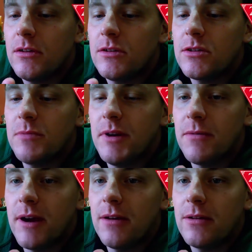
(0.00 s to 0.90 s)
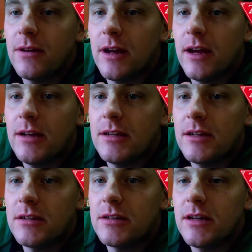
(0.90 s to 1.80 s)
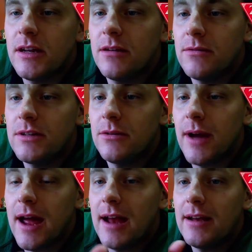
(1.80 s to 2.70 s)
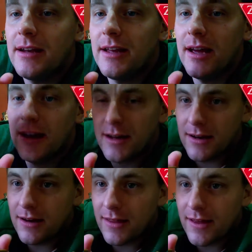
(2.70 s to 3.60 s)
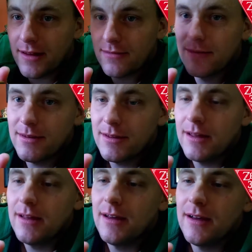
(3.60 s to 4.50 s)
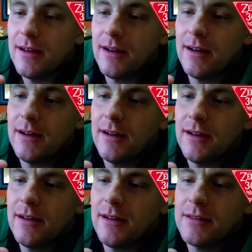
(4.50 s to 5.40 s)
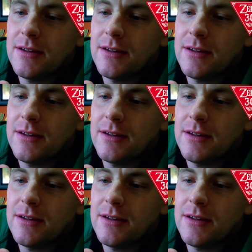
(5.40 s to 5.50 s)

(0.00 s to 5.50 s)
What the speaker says: spin round. Okay, so you can see with his little hand in the air, you know, like that.